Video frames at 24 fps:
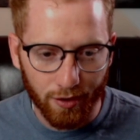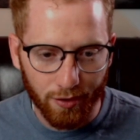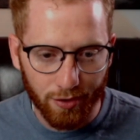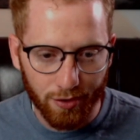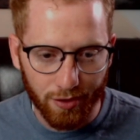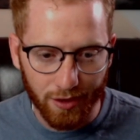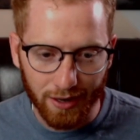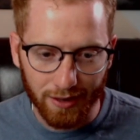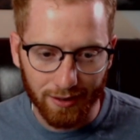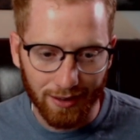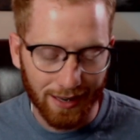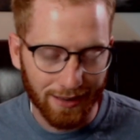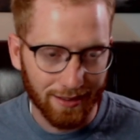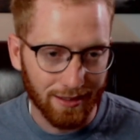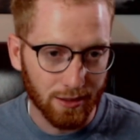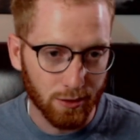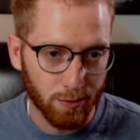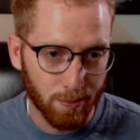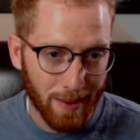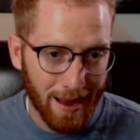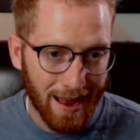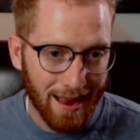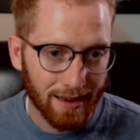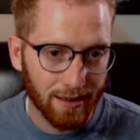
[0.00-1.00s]
thing like these
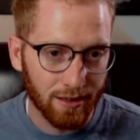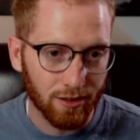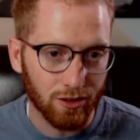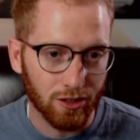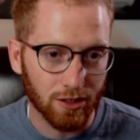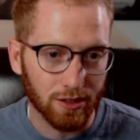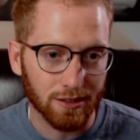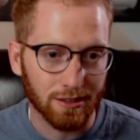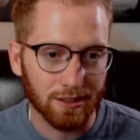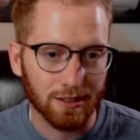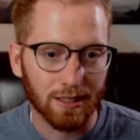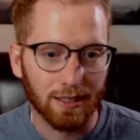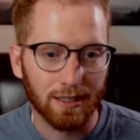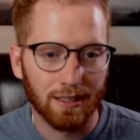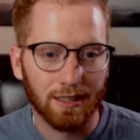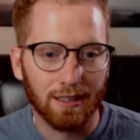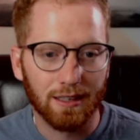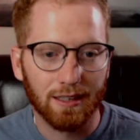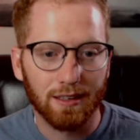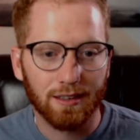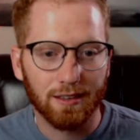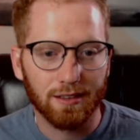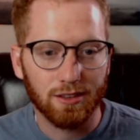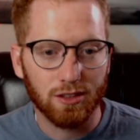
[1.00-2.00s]
bandages
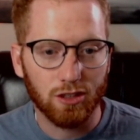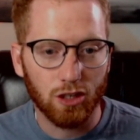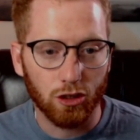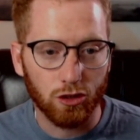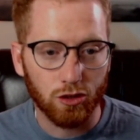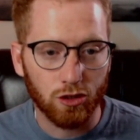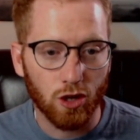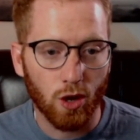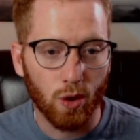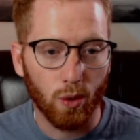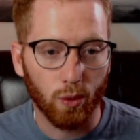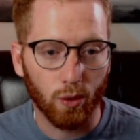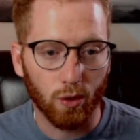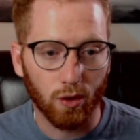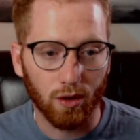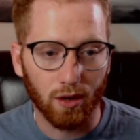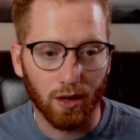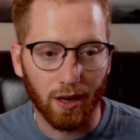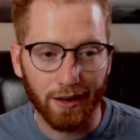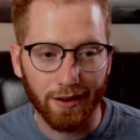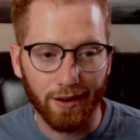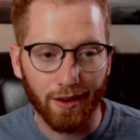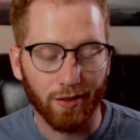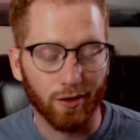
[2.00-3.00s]
to total
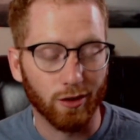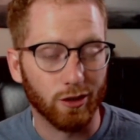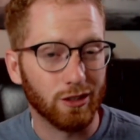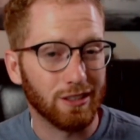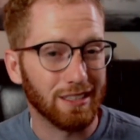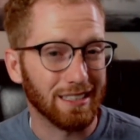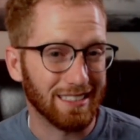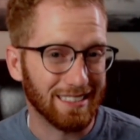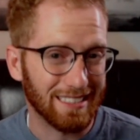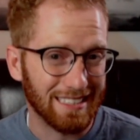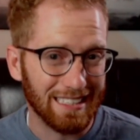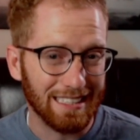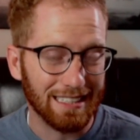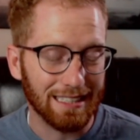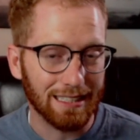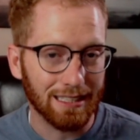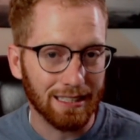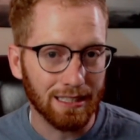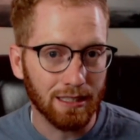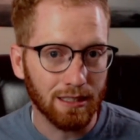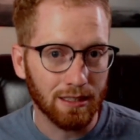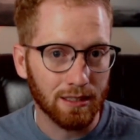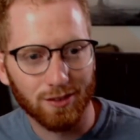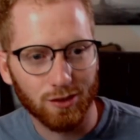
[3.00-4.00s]
another
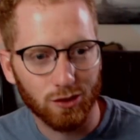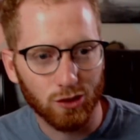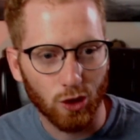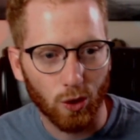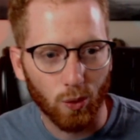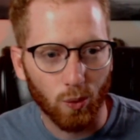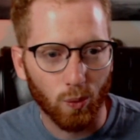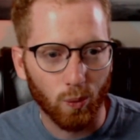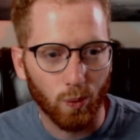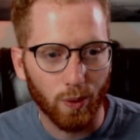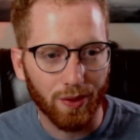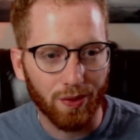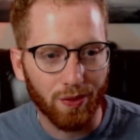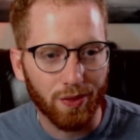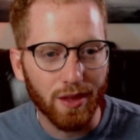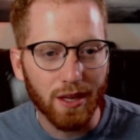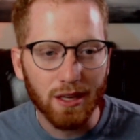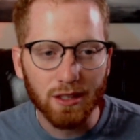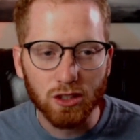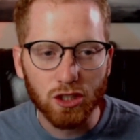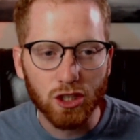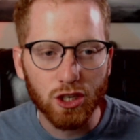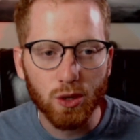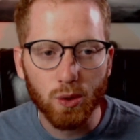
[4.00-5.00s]
16. So with
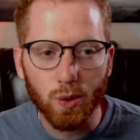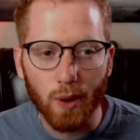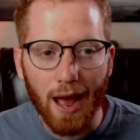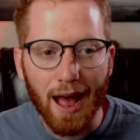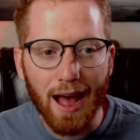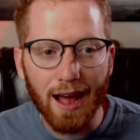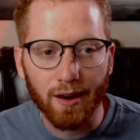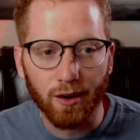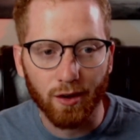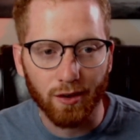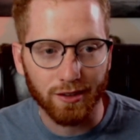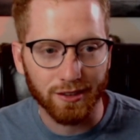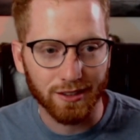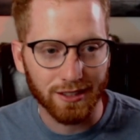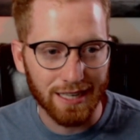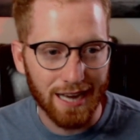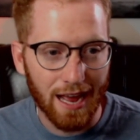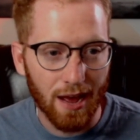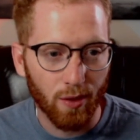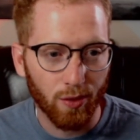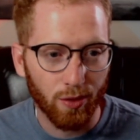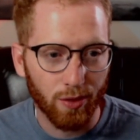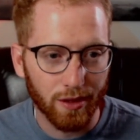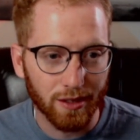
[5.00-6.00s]
these 2 add-ons,
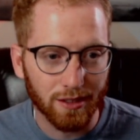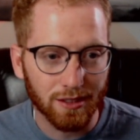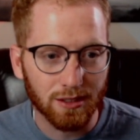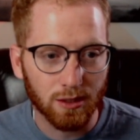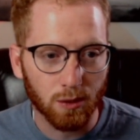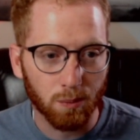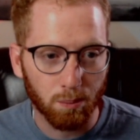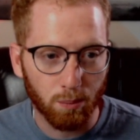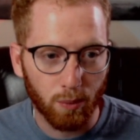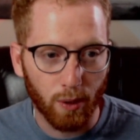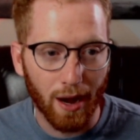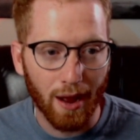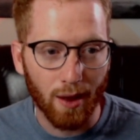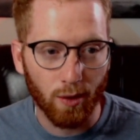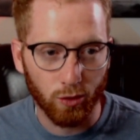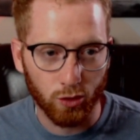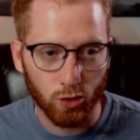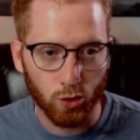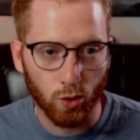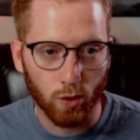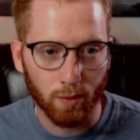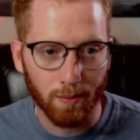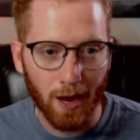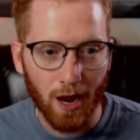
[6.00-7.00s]
now this brown
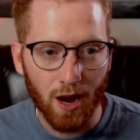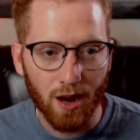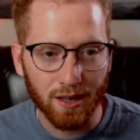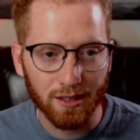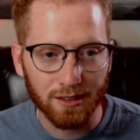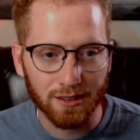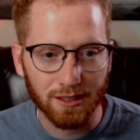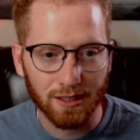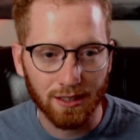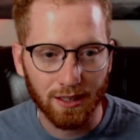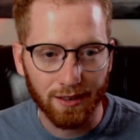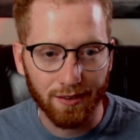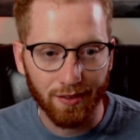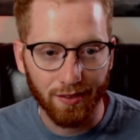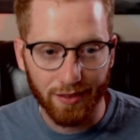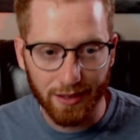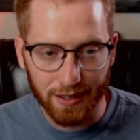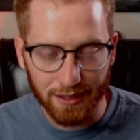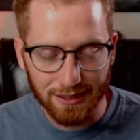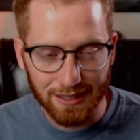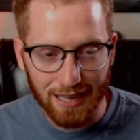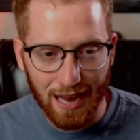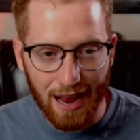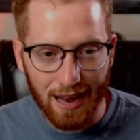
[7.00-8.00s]
toolbox,
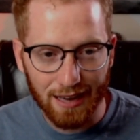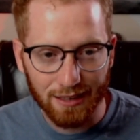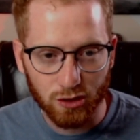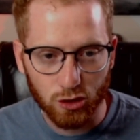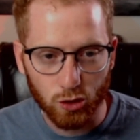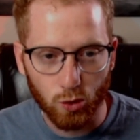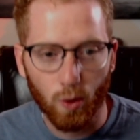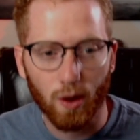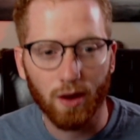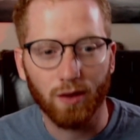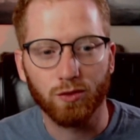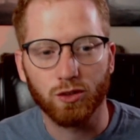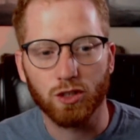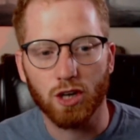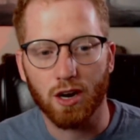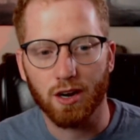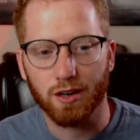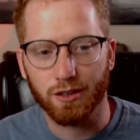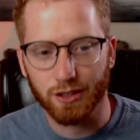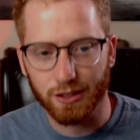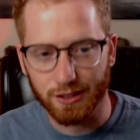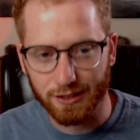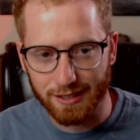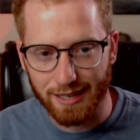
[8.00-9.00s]
this adds 12
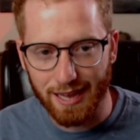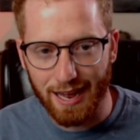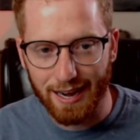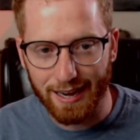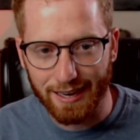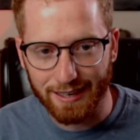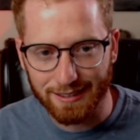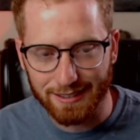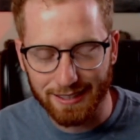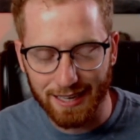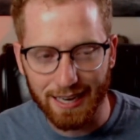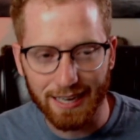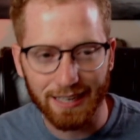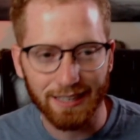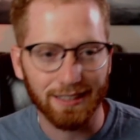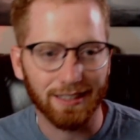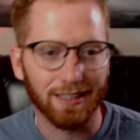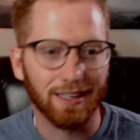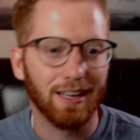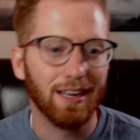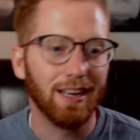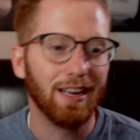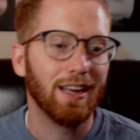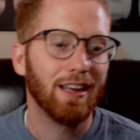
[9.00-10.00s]
charges, that adds 8.
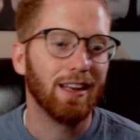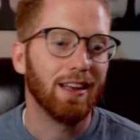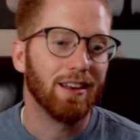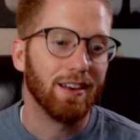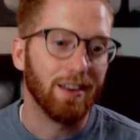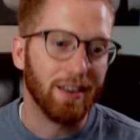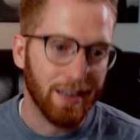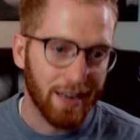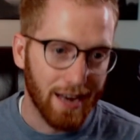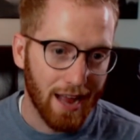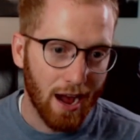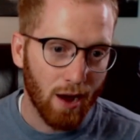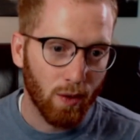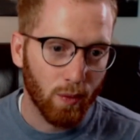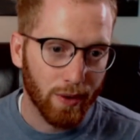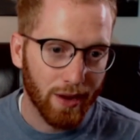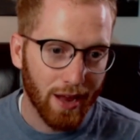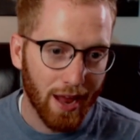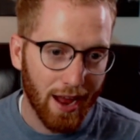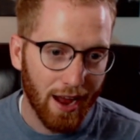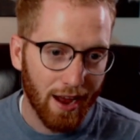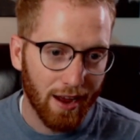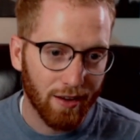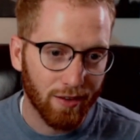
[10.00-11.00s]
Now we
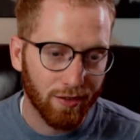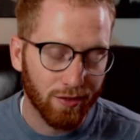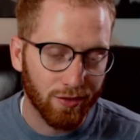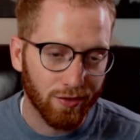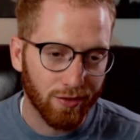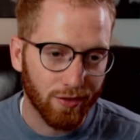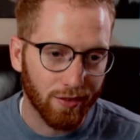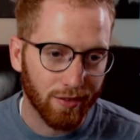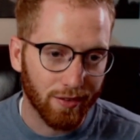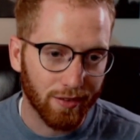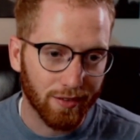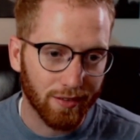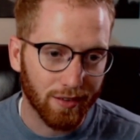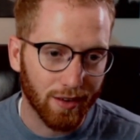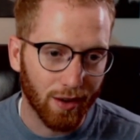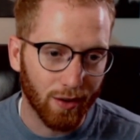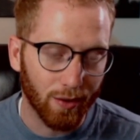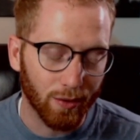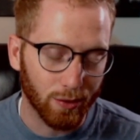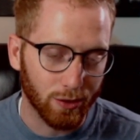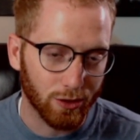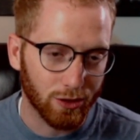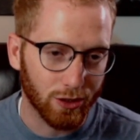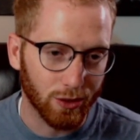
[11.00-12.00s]
have,
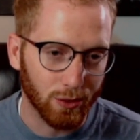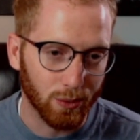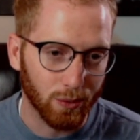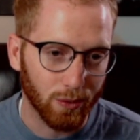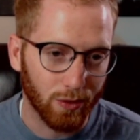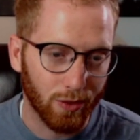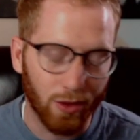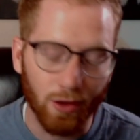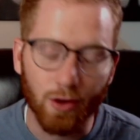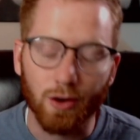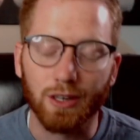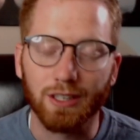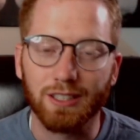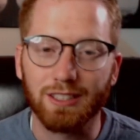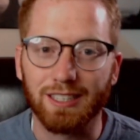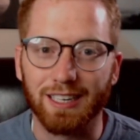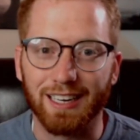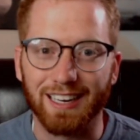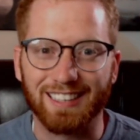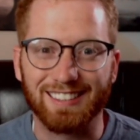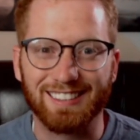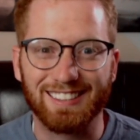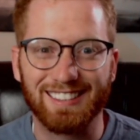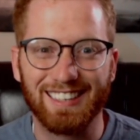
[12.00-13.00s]
oh shoot,
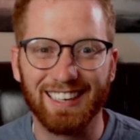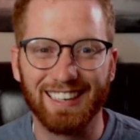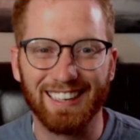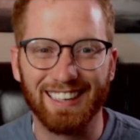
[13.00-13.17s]
36